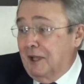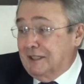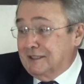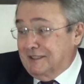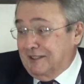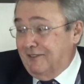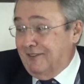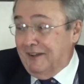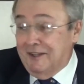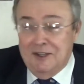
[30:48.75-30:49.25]

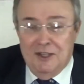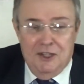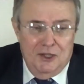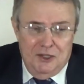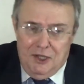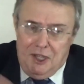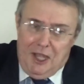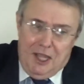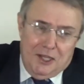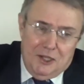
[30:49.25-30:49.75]
realize I
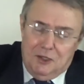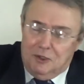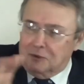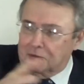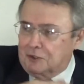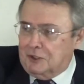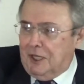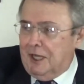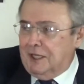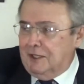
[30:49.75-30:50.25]
No,
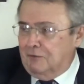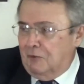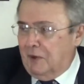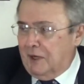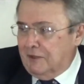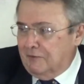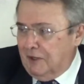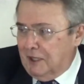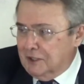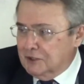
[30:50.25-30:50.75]
you're kind of
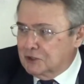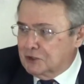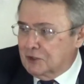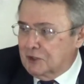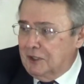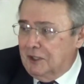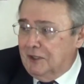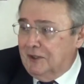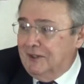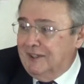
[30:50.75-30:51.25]
one of us." You